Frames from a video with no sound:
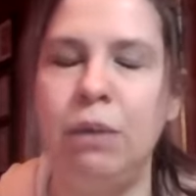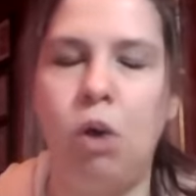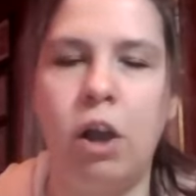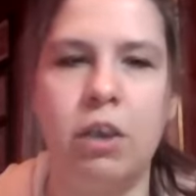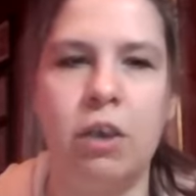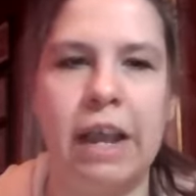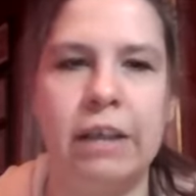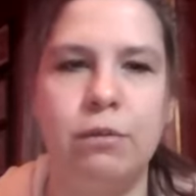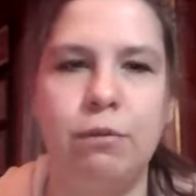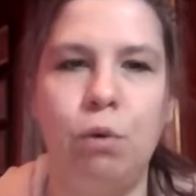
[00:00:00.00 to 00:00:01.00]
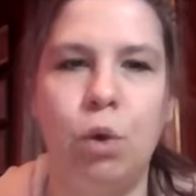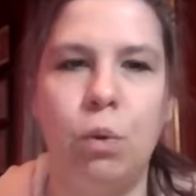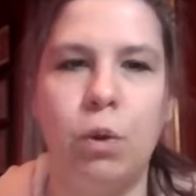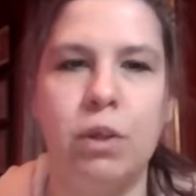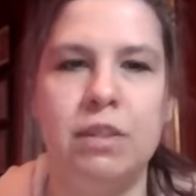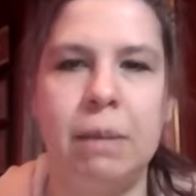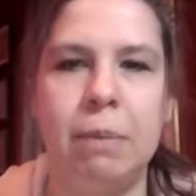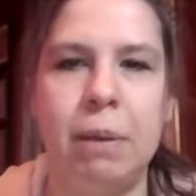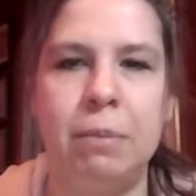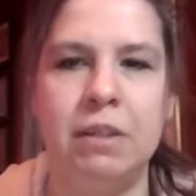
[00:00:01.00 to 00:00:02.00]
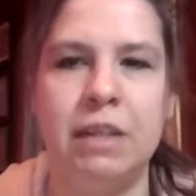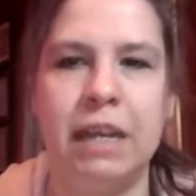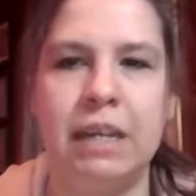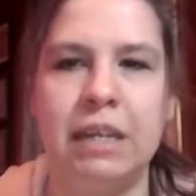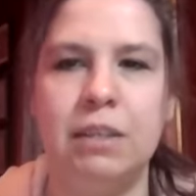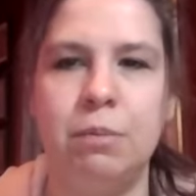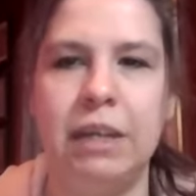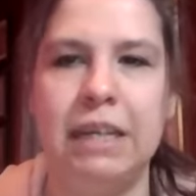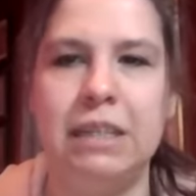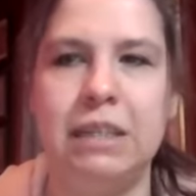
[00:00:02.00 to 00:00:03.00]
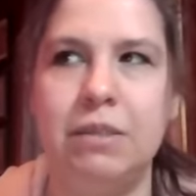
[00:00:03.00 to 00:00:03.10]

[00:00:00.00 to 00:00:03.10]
walk your hands forward, step up to standing split.